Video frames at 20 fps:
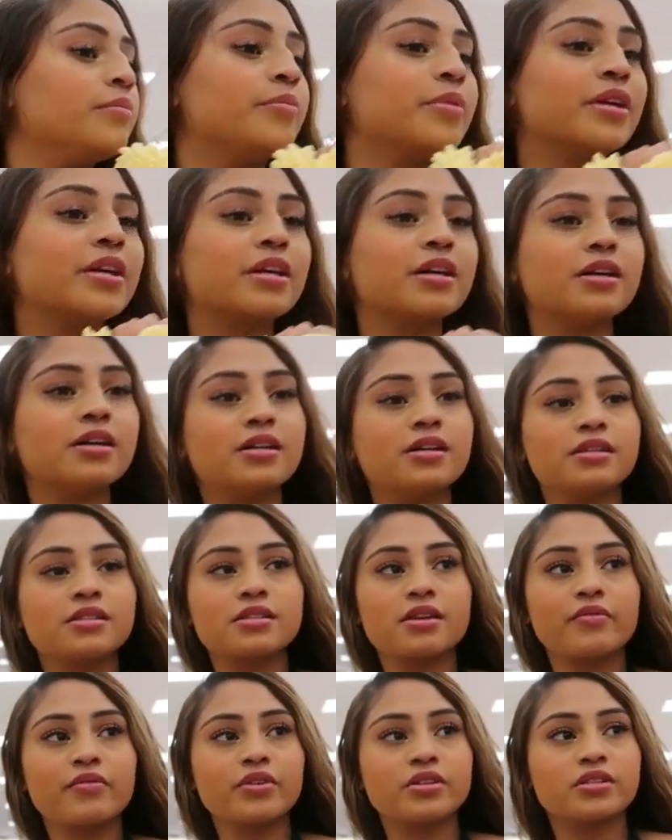
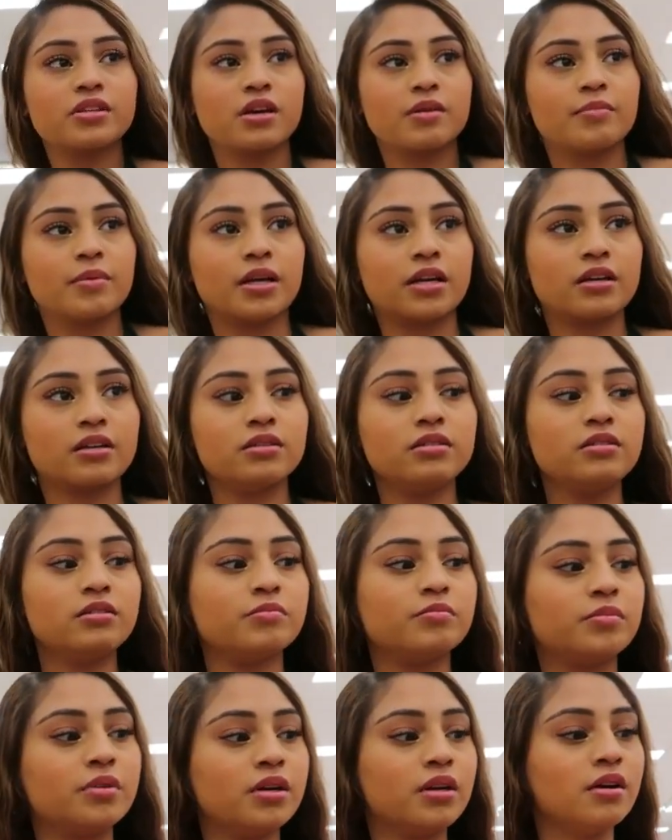because every time I
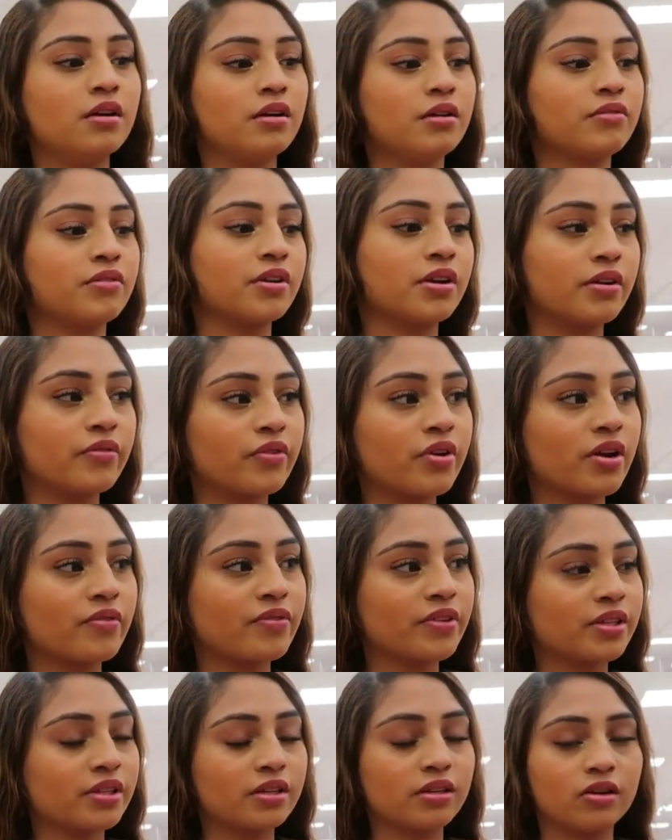come, I never
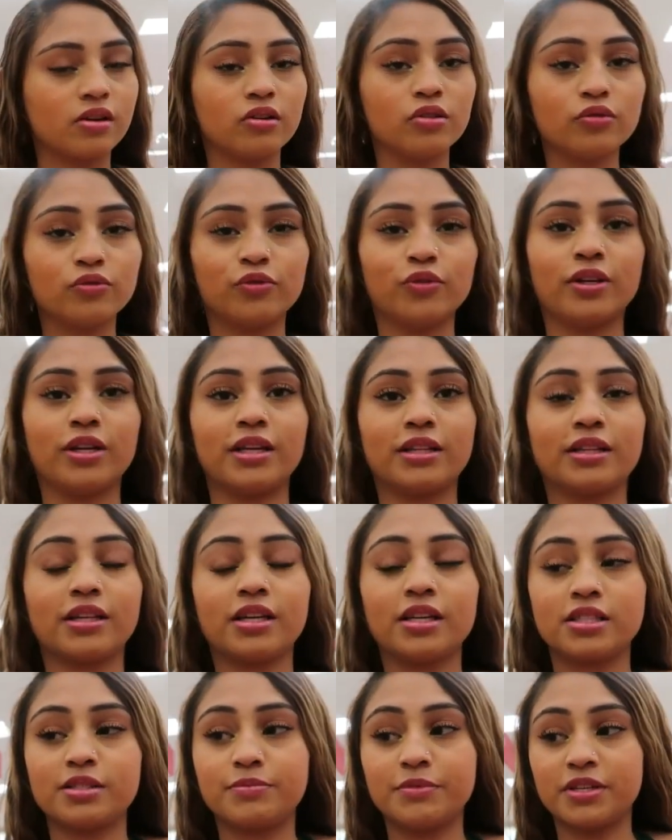have anything colorful, and I
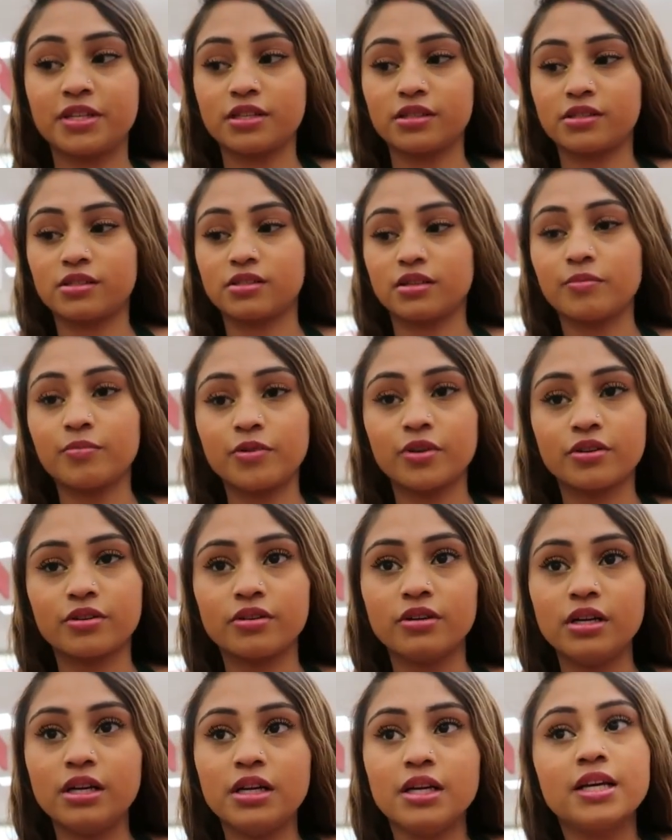think it's because
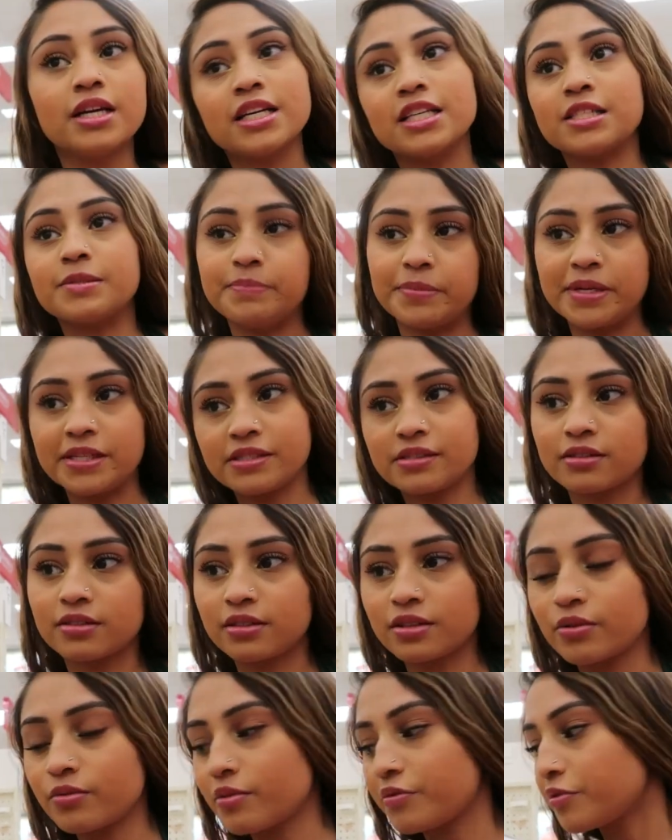summer is
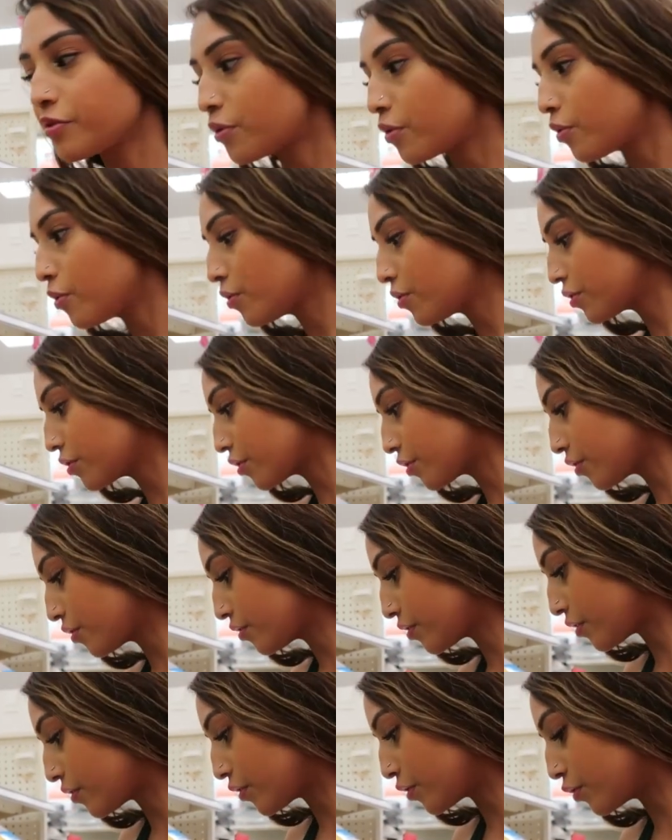basically around the corner
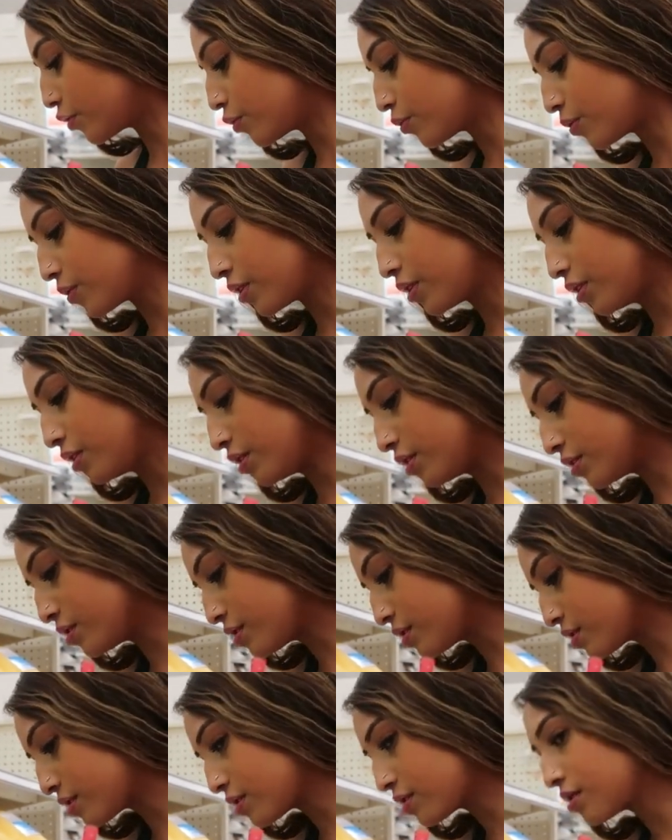that they're doing this
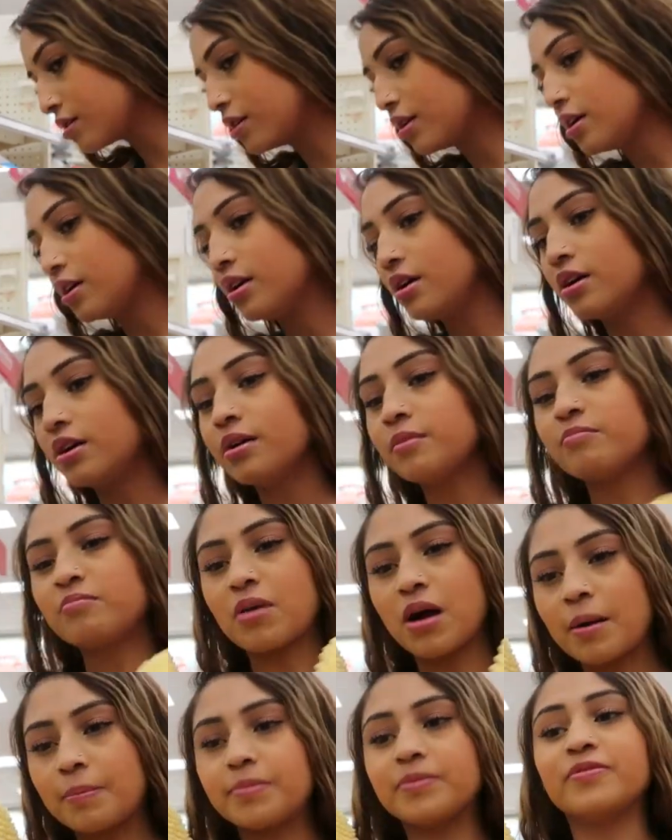
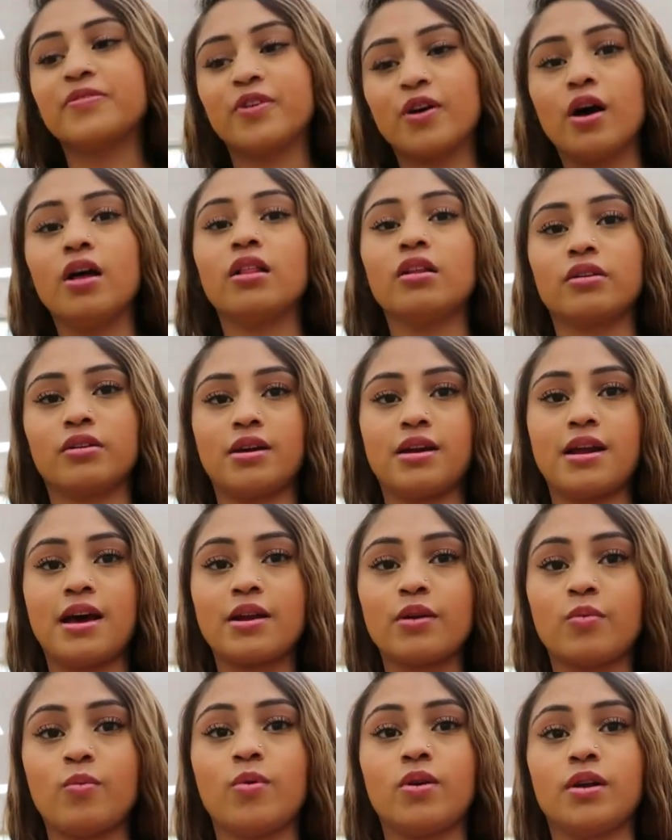pop of color, and I
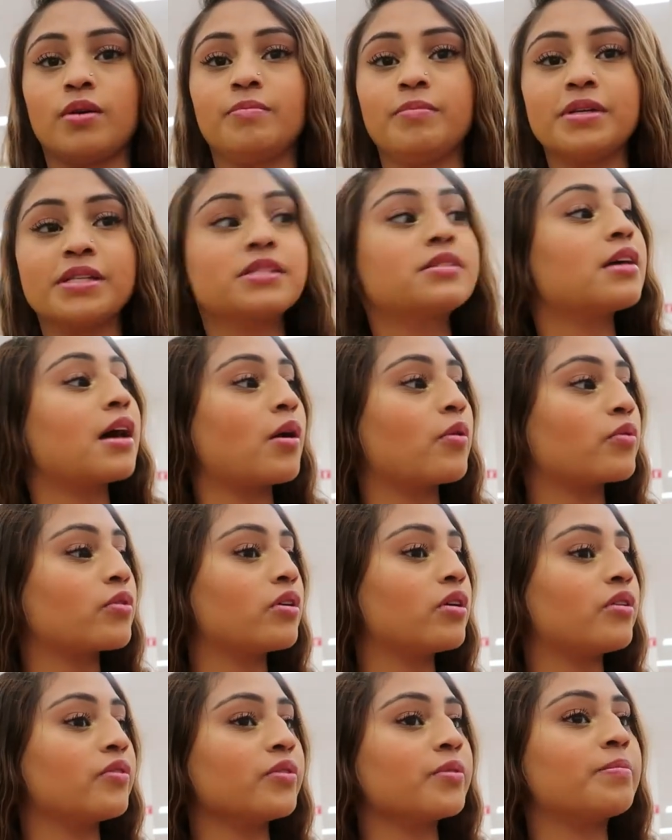don't want to miss out
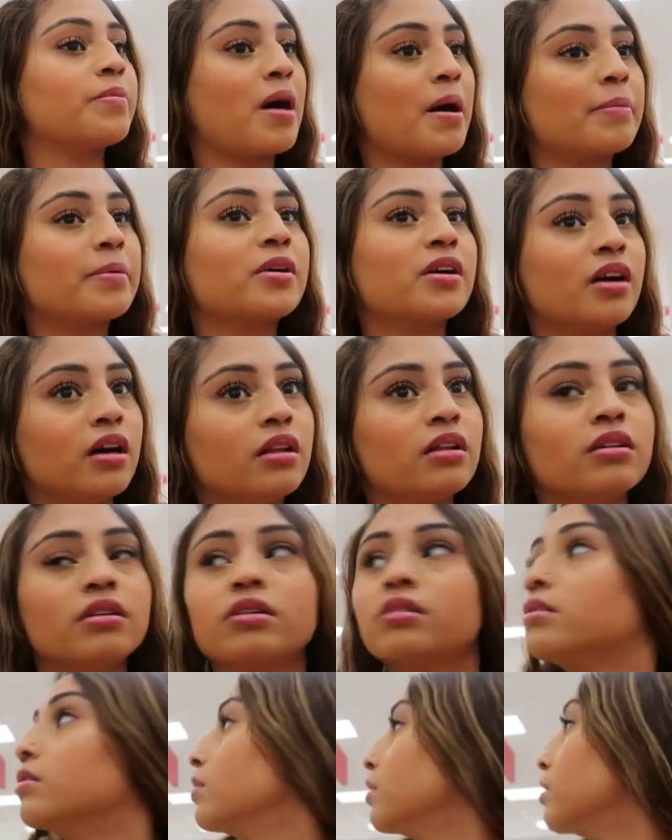on the pop of color.
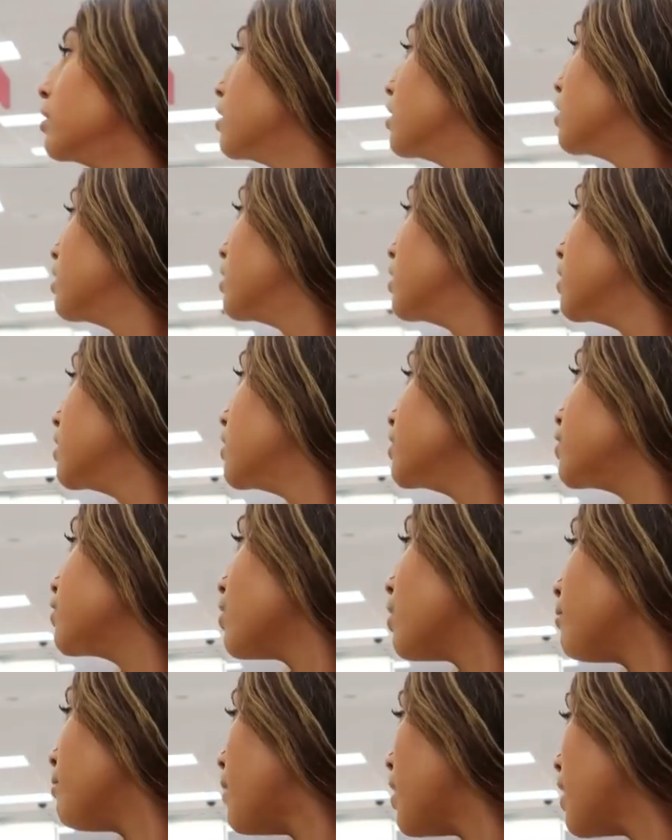So I'm